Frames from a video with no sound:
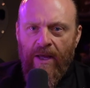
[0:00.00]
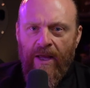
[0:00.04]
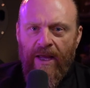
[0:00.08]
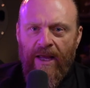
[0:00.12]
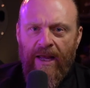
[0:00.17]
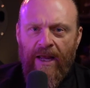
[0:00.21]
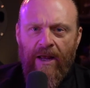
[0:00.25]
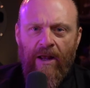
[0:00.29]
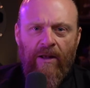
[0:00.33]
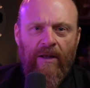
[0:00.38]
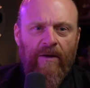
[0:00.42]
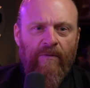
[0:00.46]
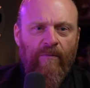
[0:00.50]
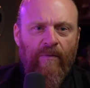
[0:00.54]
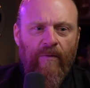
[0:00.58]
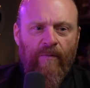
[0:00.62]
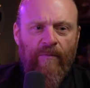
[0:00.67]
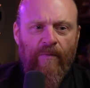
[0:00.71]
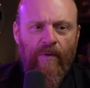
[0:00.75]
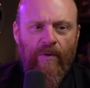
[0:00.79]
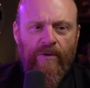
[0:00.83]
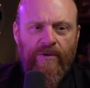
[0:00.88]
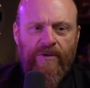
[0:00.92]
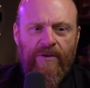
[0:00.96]
He only
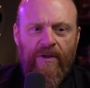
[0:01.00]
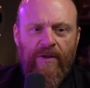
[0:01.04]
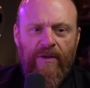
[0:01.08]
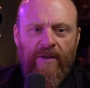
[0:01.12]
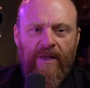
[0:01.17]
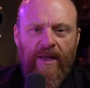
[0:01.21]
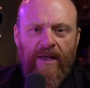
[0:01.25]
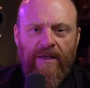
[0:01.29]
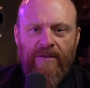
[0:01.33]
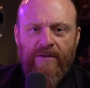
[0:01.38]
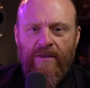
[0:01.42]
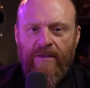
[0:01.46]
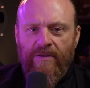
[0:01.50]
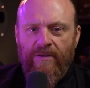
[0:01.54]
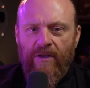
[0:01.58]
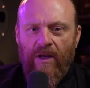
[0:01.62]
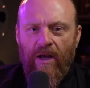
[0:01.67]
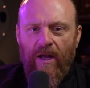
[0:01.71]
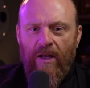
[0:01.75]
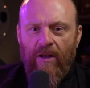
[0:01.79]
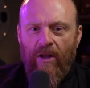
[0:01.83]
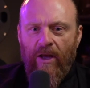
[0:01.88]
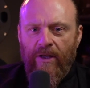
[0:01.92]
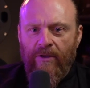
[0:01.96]
refers to things as
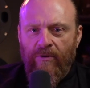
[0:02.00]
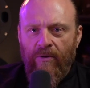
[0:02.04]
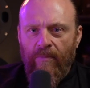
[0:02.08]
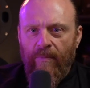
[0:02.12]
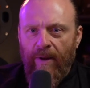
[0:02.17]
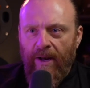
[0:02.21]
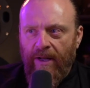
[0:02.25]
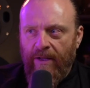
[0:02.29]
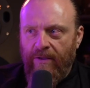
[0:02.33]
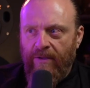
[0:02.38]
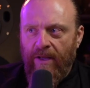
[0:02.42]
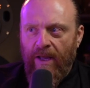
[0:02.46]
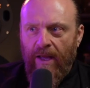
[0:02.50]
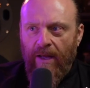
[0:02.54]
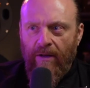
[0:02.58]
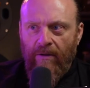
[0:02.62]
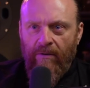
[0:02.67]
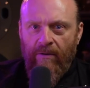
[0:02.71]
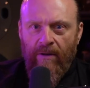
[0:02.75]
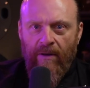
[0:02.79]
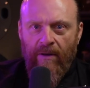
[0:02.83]
I like to meditate.